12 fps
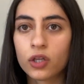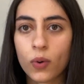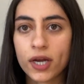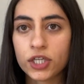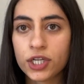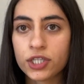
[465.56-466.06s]
The
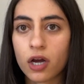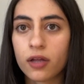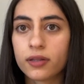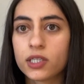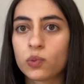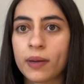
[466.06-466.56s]
questions on
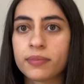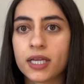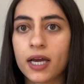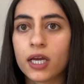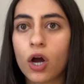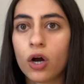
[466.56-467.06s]
this
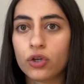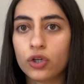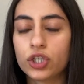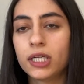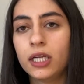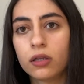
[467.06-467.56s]
website are
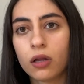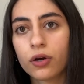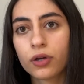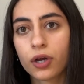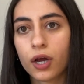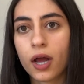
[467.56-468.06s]
usually
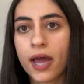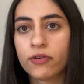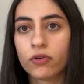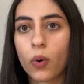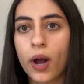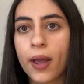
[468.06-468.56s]
longer and
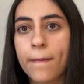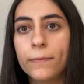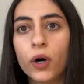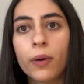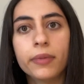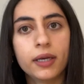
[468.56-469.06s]
require
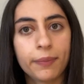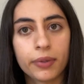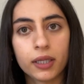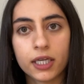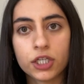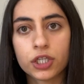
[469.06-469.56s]
more
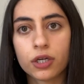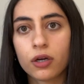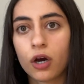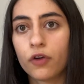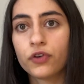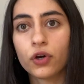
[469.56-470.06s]
manipulation
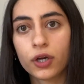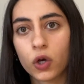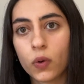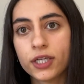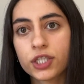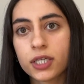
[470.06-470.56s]
of your
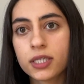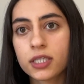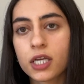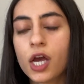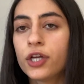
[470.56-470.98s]
equations,